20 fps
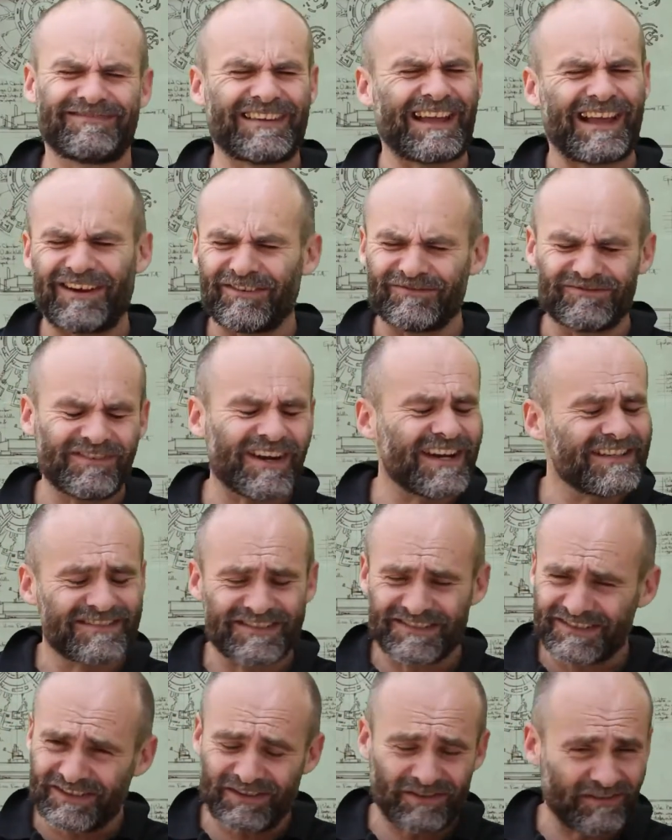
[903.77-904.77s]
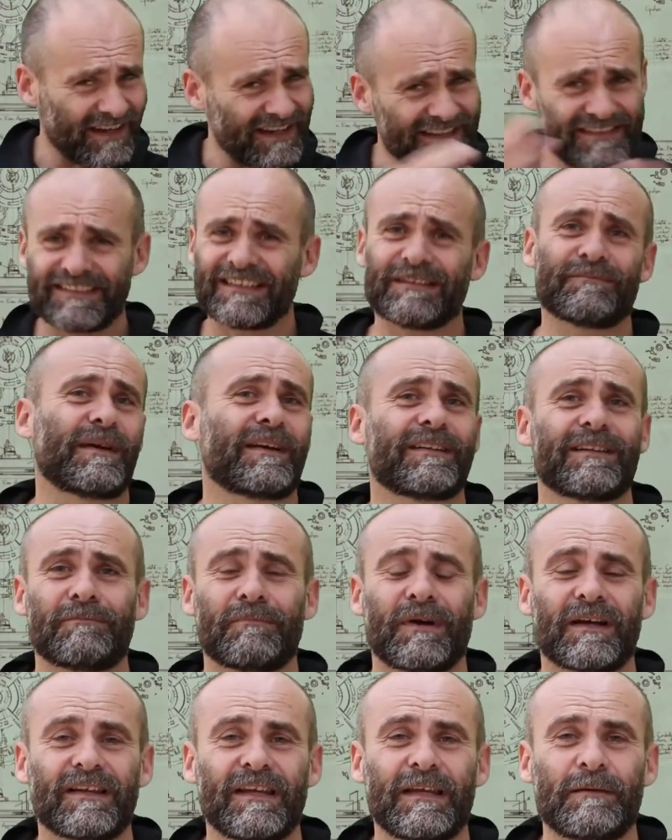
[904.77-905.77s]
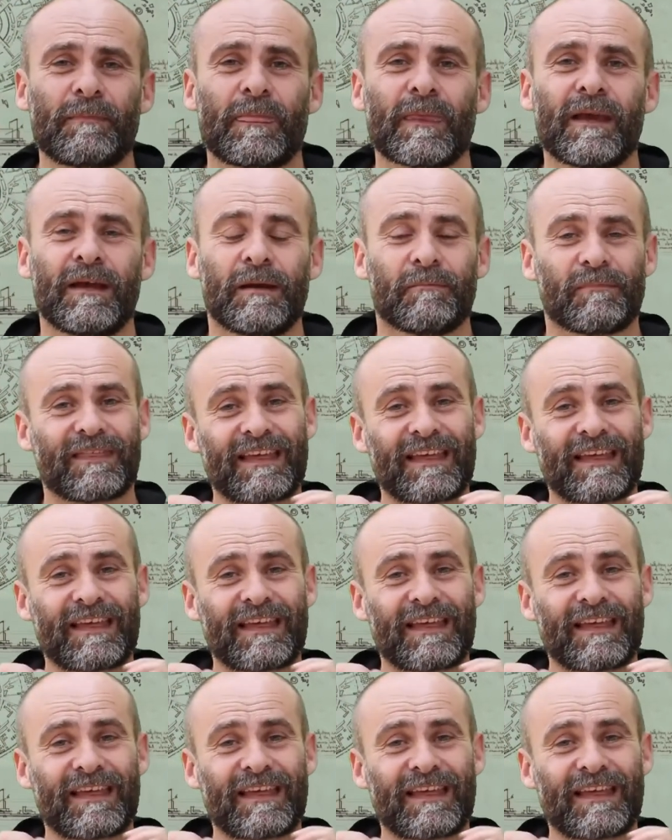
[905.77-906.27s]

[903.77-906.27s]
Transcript: outrageous, crazy amount of money. But